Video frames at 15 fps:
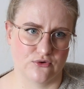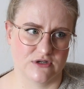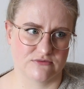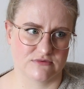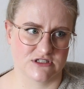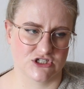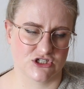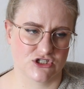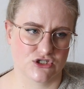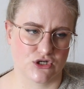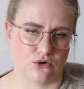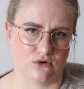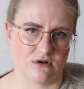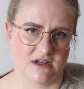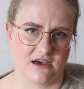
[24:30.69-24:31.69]
It will just
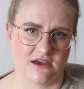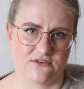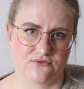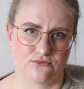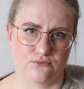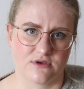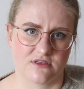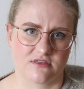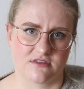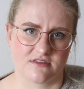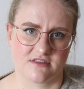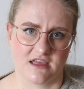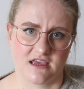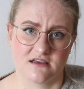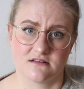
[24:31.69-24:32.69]
go live with the
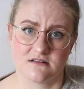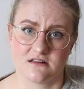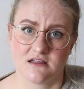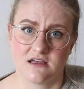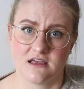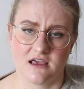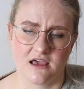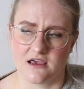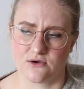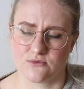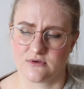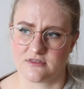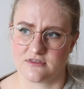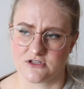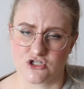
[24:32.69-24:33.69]
sale,
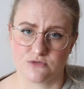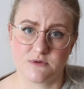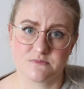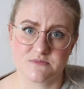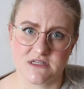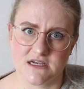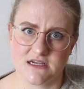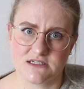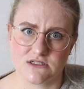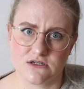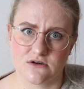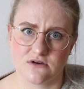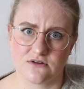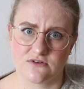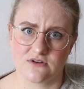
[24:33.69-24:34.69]
with the shop update
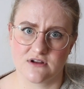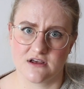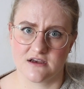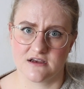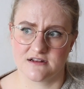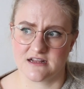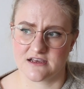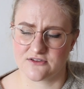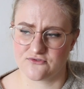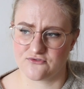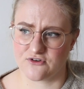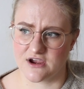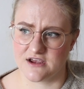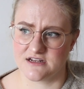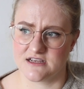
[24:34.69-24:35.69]
on next
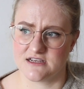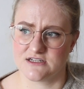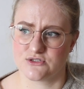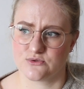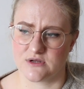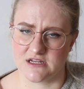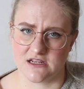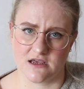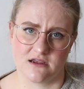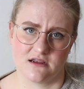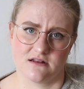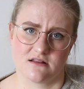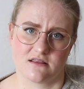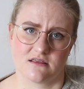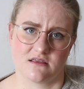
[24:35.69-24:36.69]
Friday,
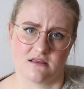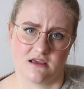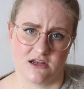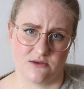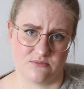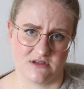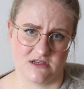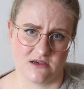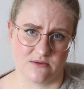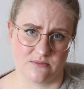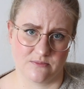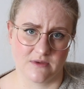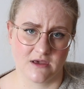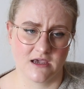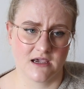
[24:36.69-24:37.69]
28th, 8
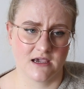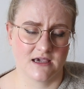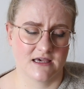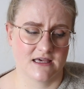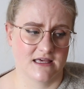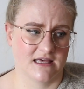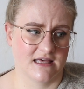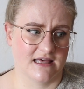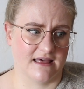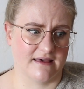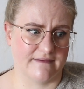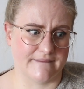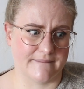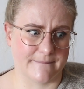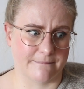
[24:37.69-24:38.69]

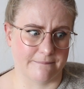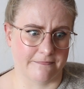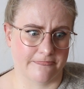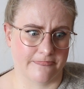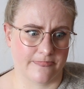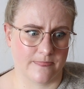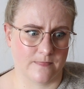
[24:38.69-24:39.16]
p.m.